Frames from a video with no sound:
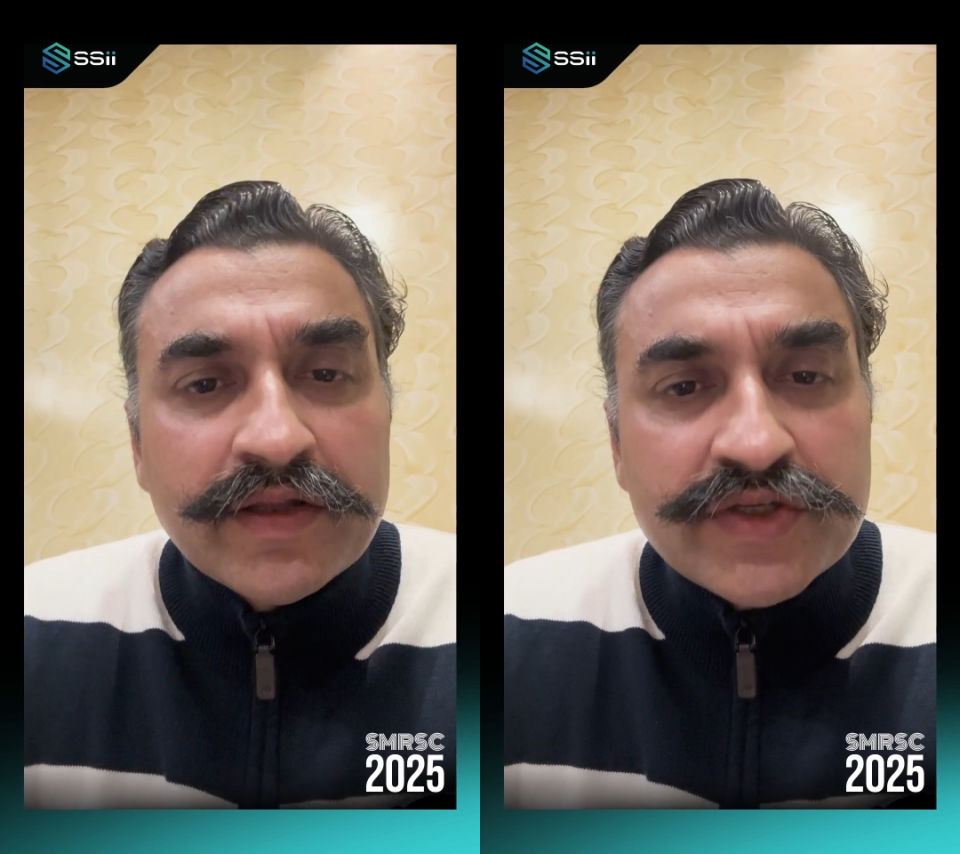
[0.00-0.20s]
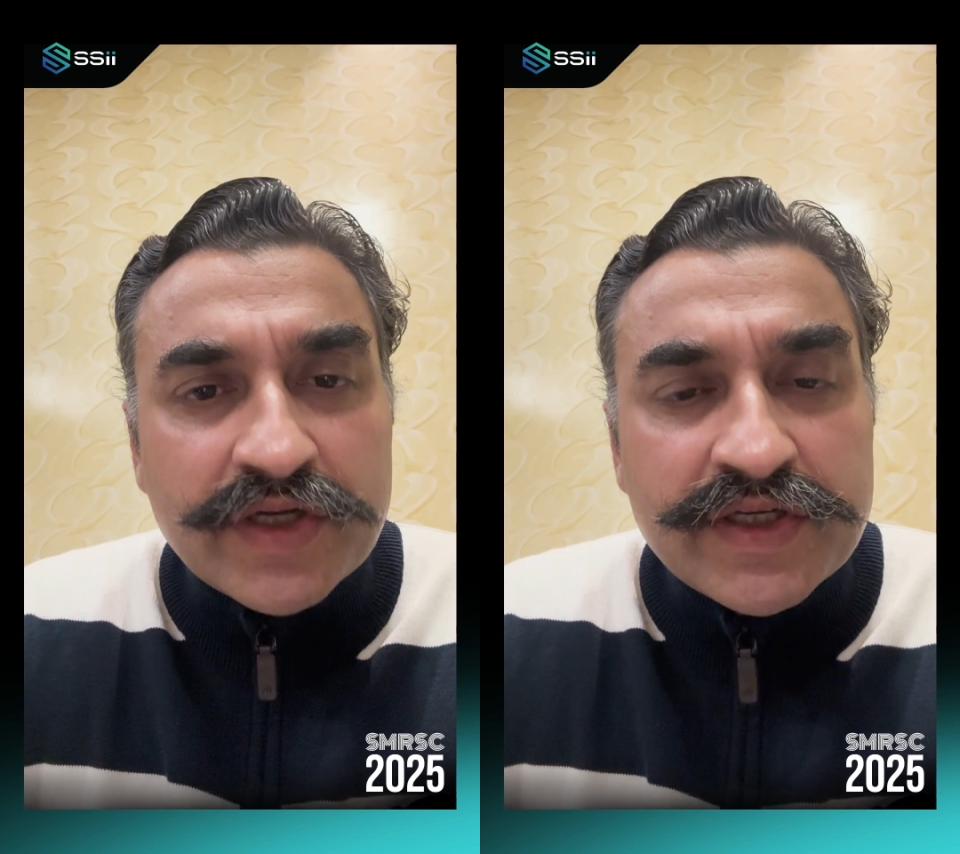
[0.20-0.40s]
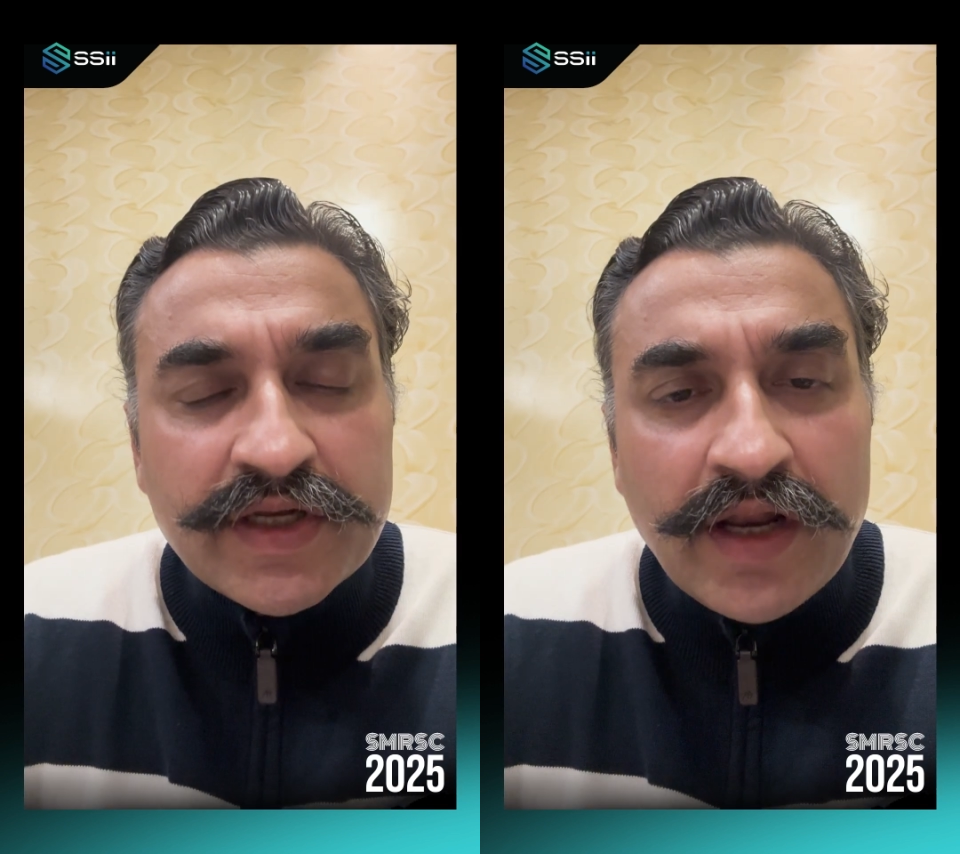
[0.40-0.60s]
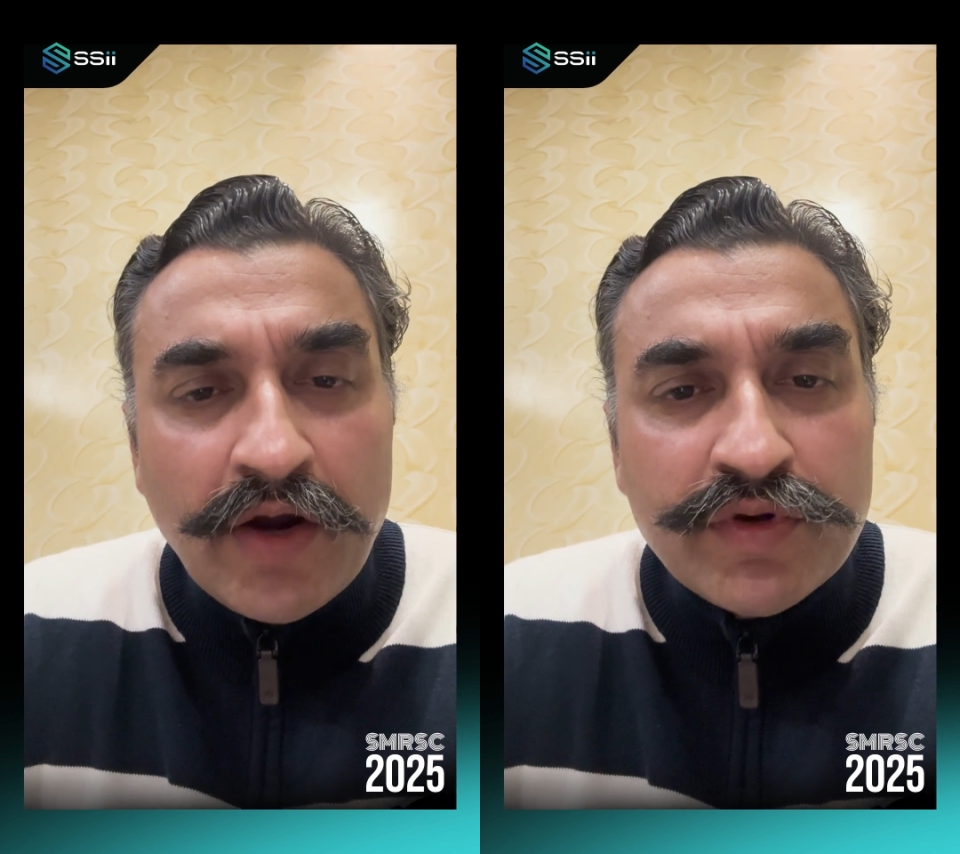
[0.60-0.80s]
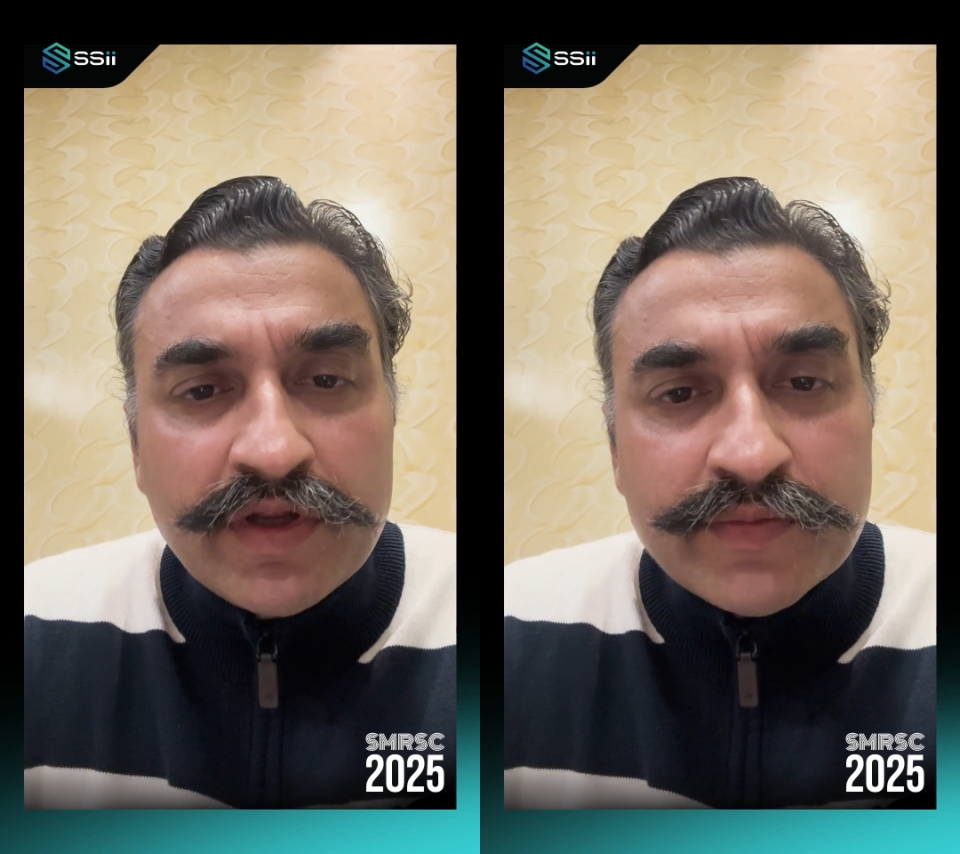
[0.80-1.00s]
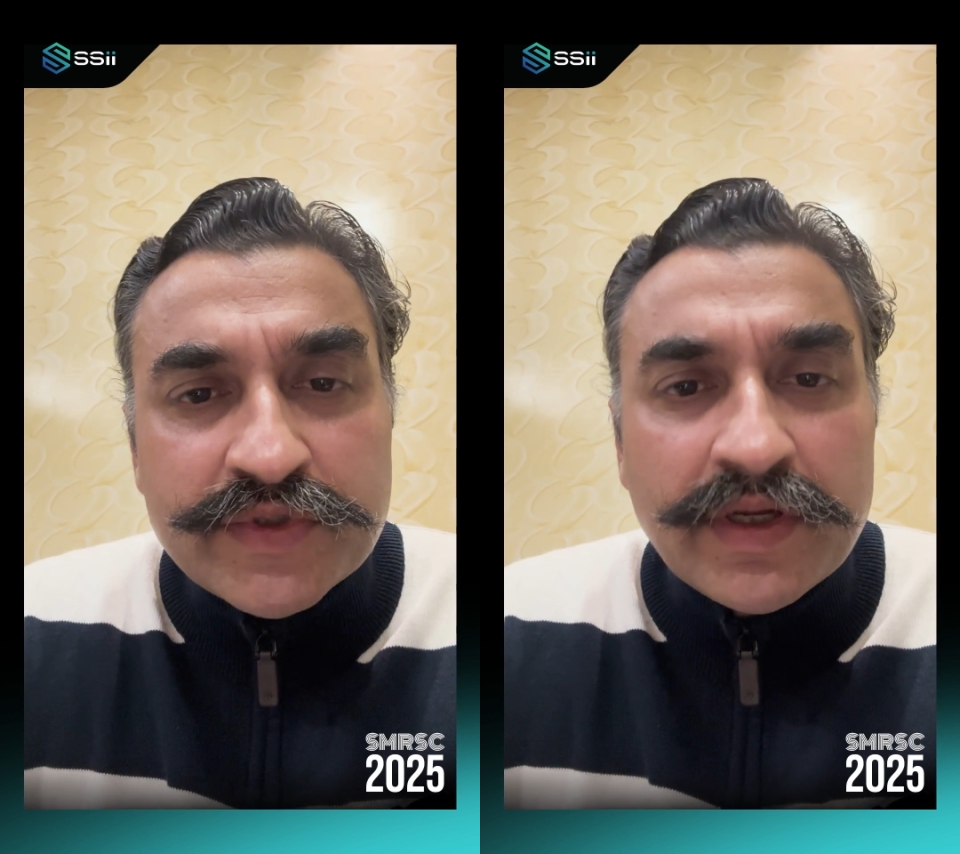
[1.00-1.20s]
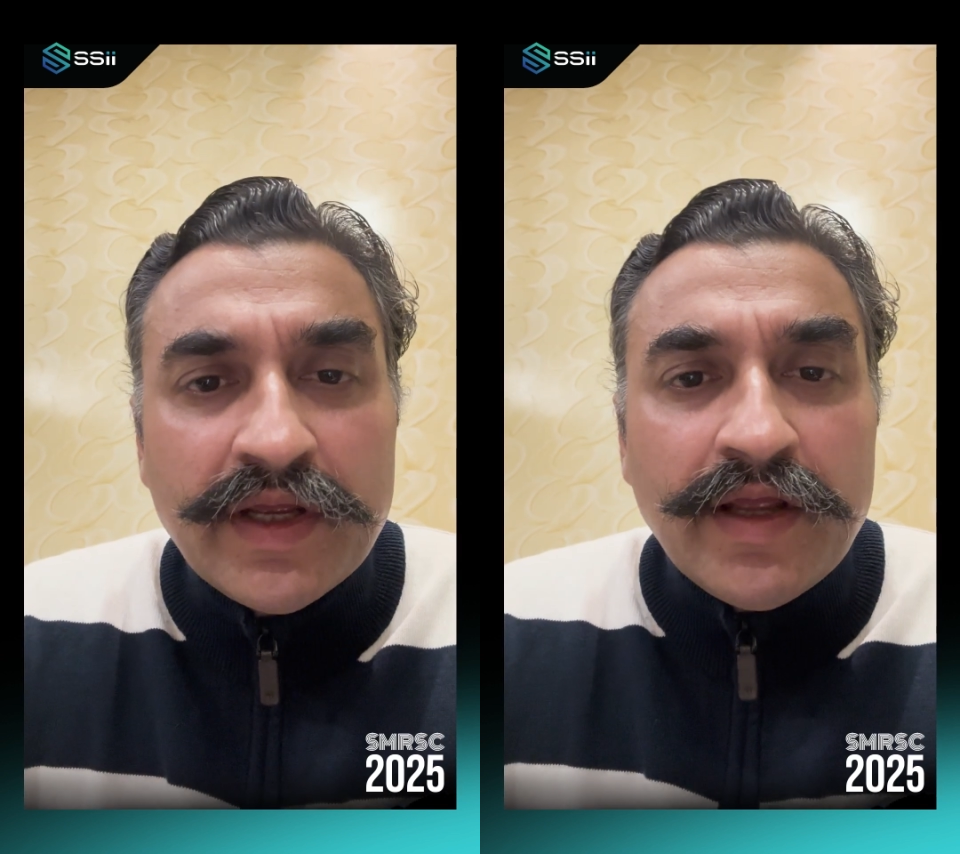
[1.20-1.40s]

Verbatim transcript: the surgical outcomes,